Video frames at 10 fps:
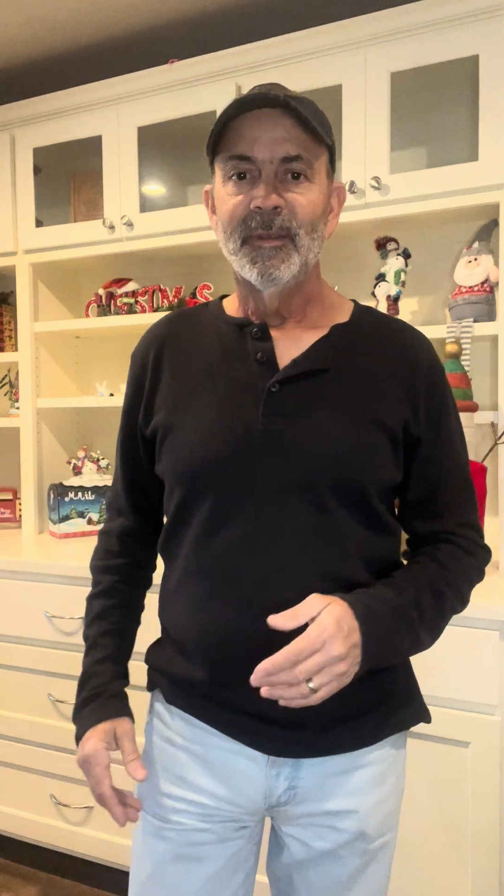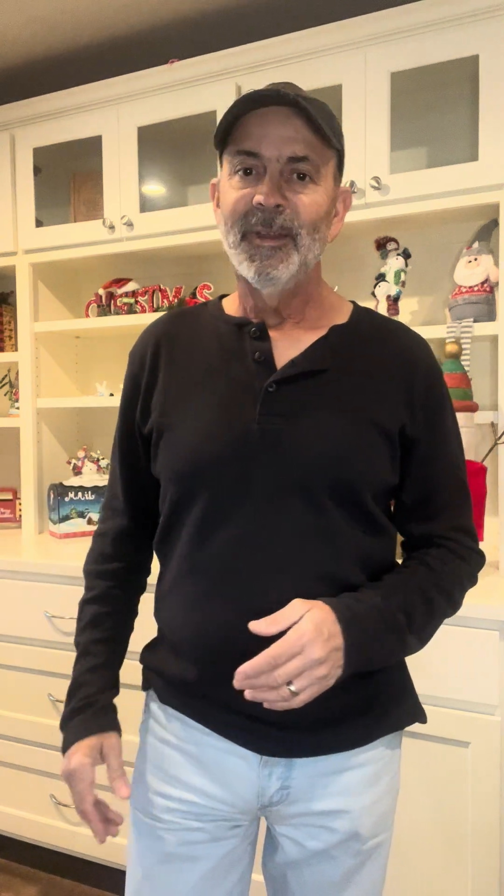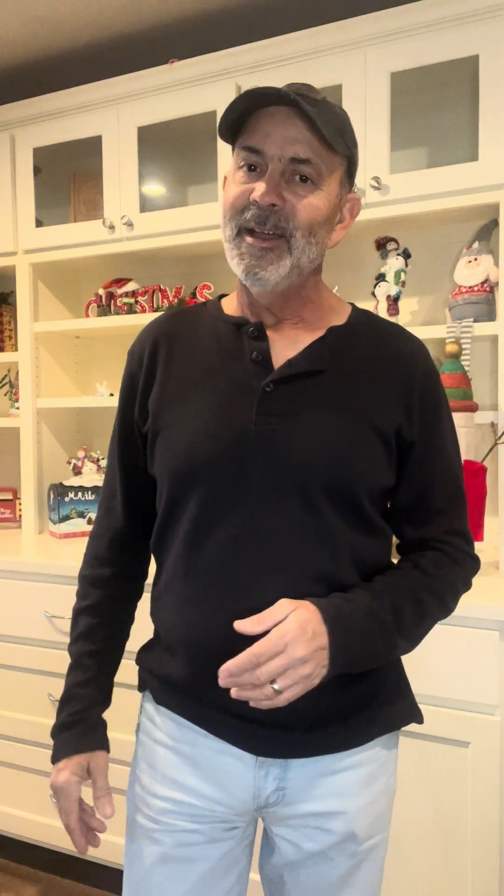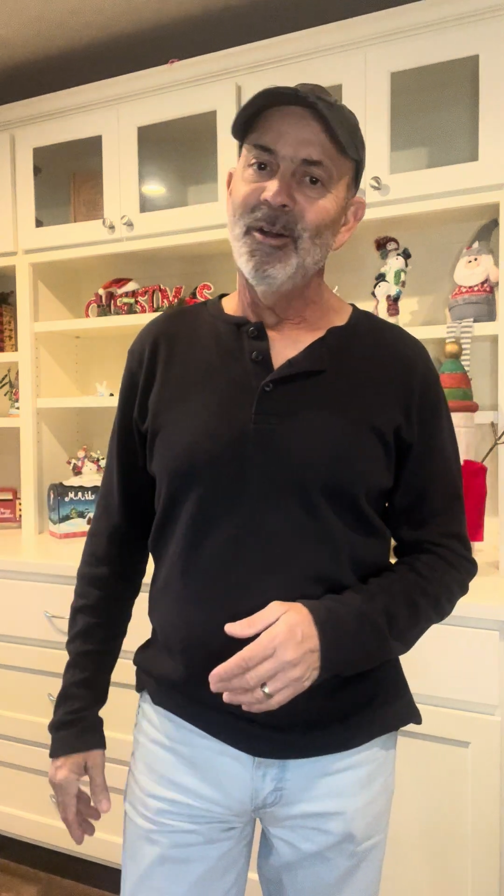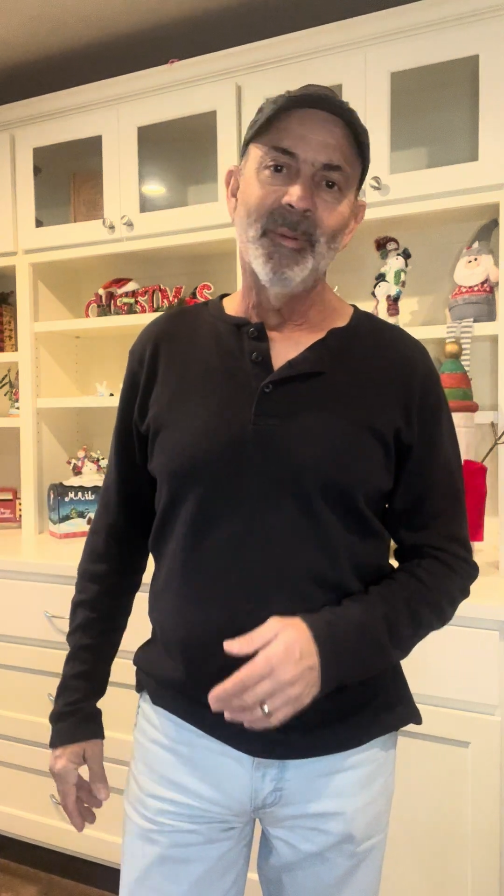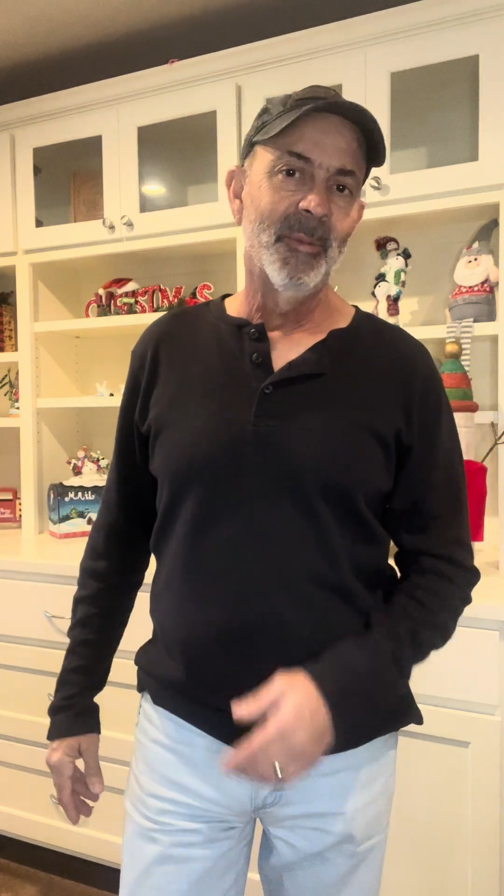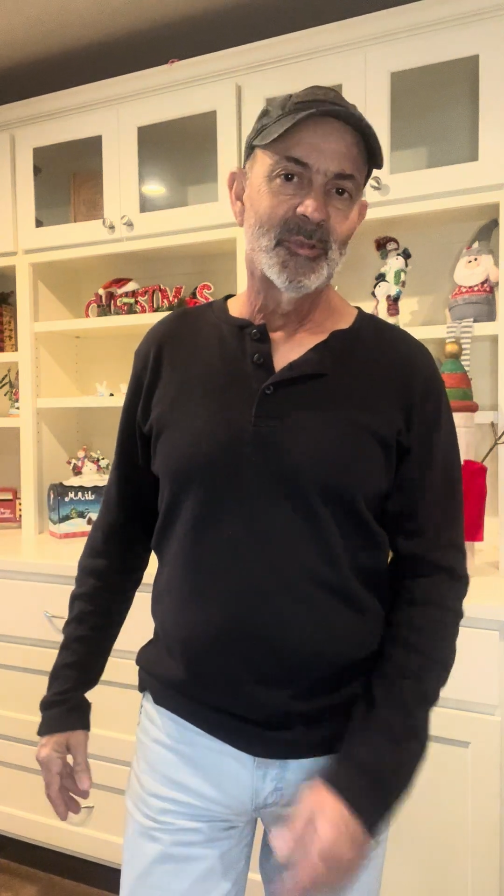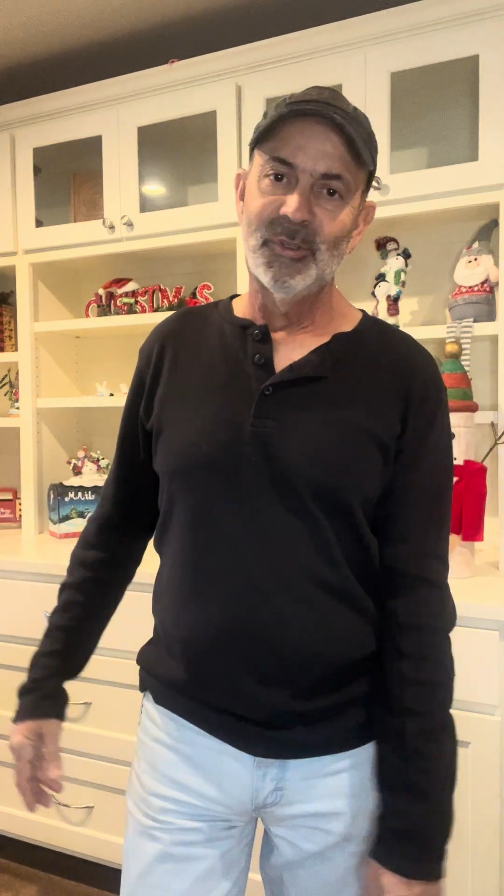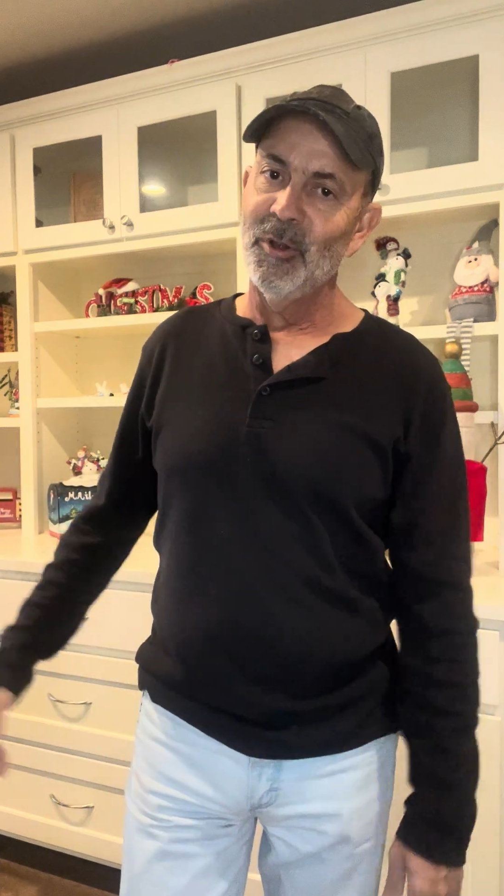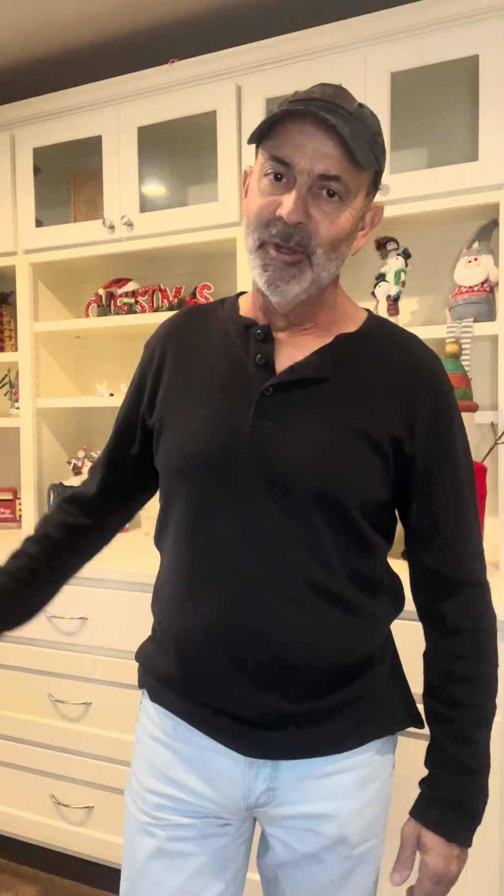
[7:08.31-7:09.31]
I'm
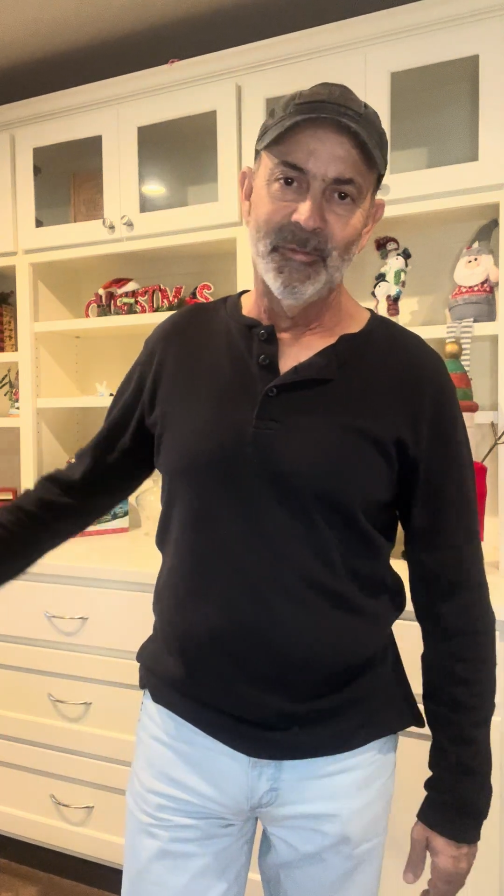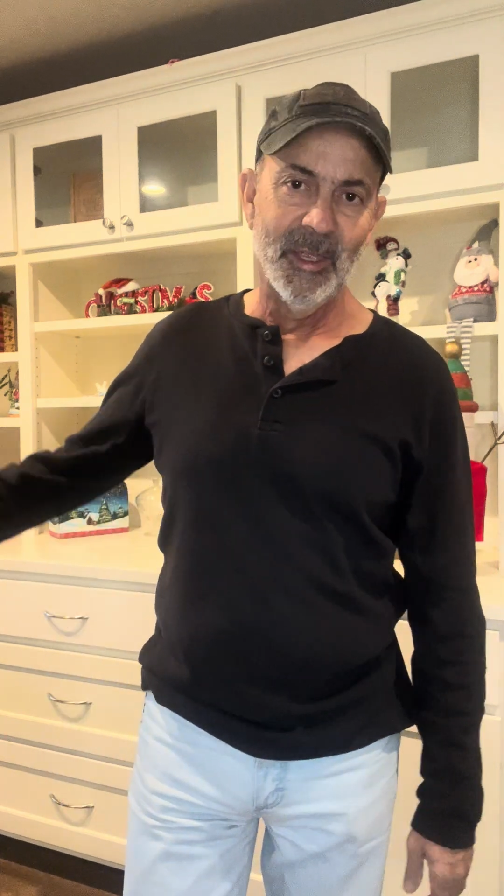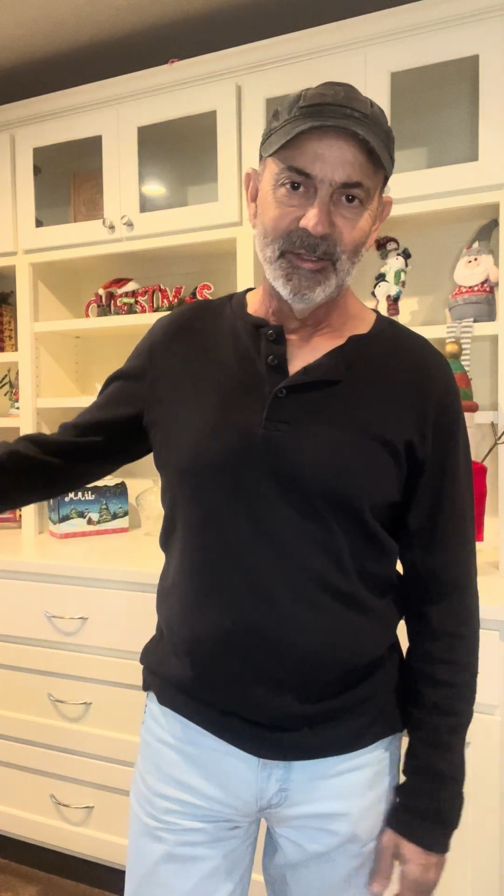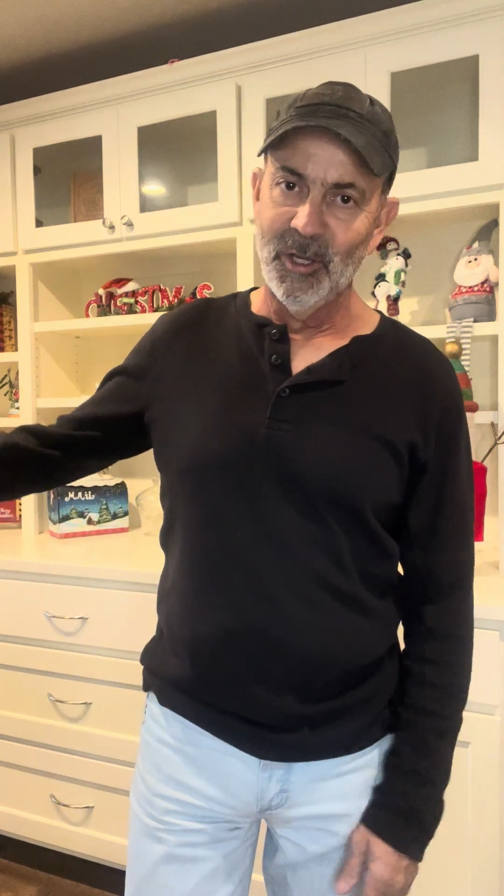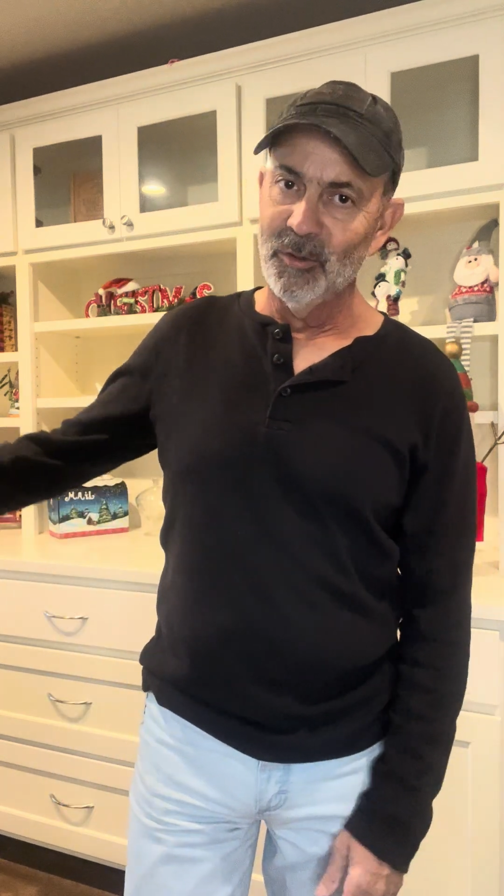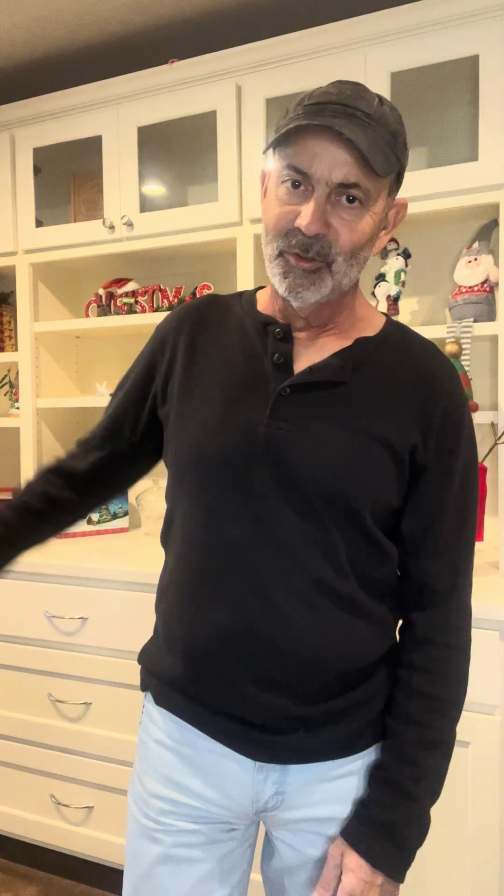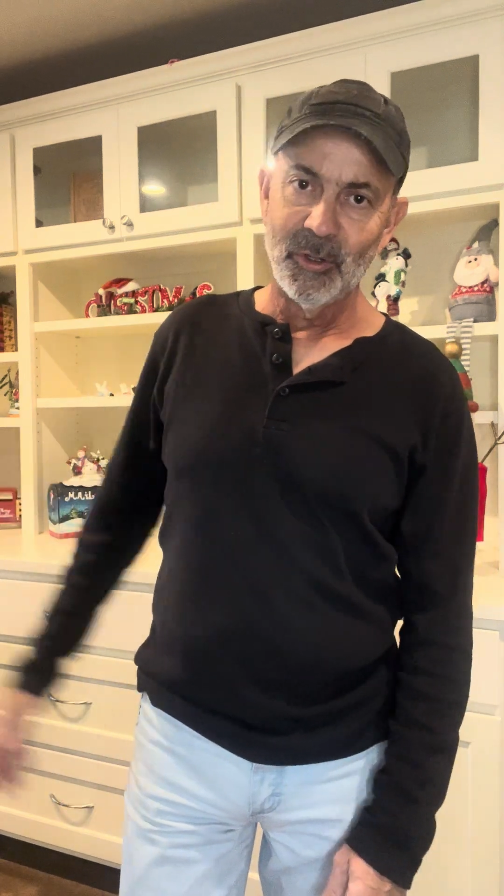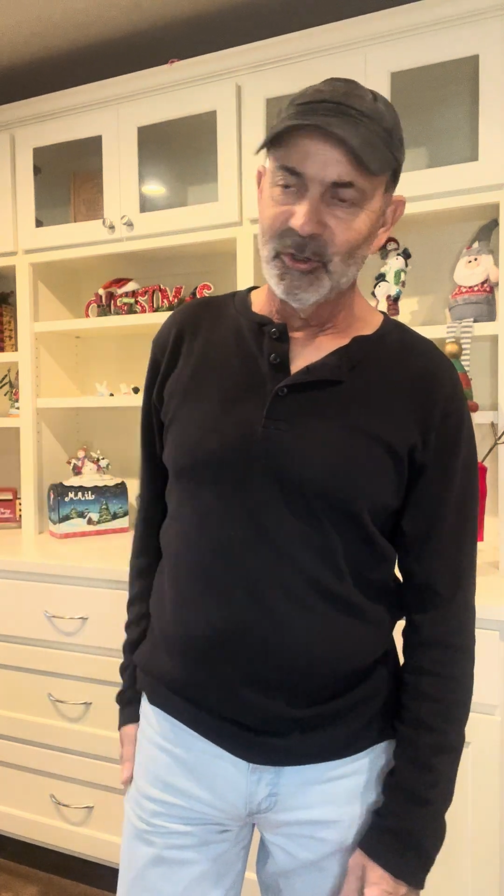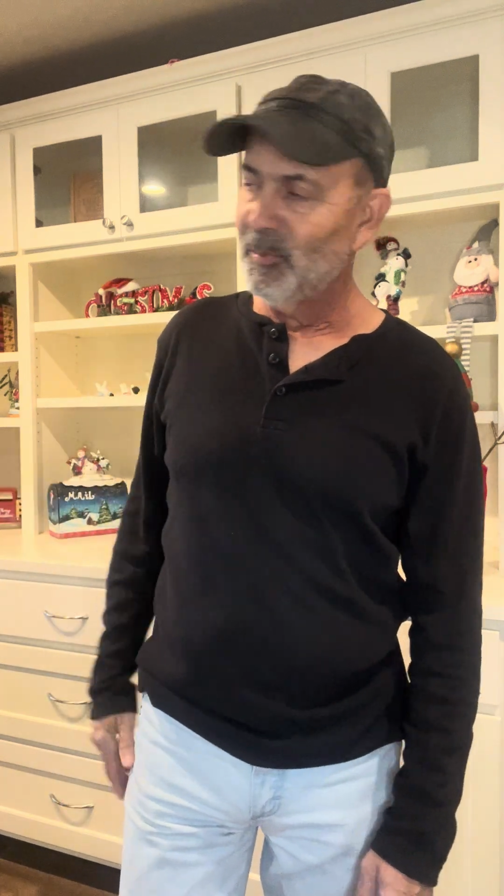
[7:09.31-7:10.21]
sorry if that dog starts